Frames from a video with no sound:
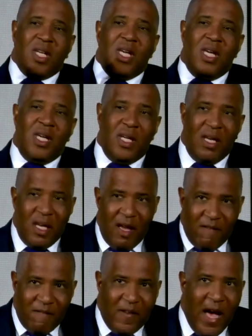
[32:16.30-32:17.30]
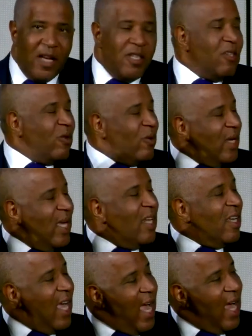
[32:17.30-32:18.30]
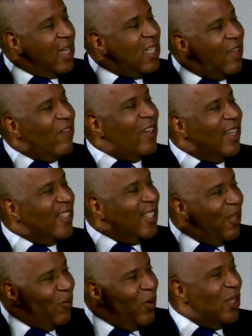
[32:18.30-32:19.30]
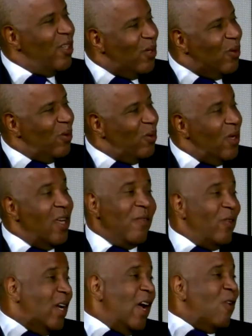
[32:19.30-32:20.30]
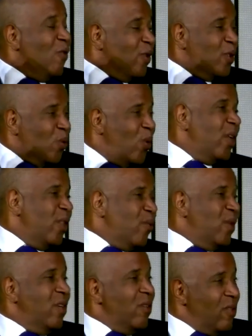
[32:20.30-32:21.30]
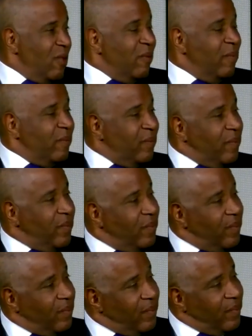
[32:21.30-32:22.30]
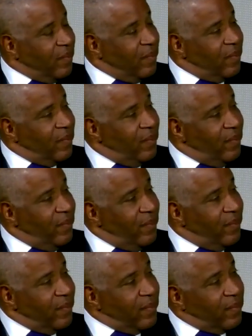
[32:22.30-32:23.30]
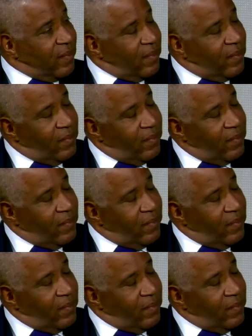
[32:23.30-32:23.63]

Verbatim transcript: key value creating activities that we do for now over 23 years. Interesting. So, so